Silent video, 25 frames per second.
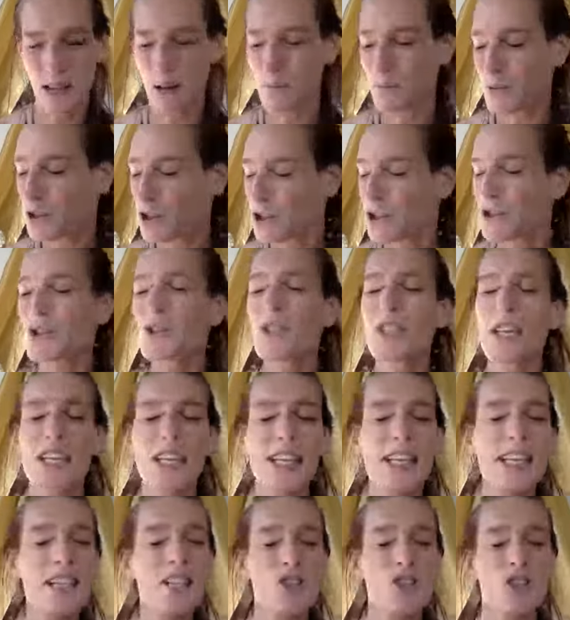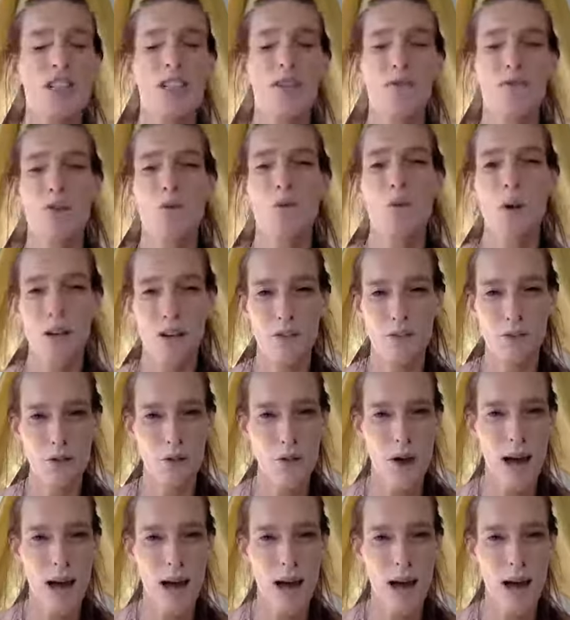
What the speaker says: I'm sure that each and every one of you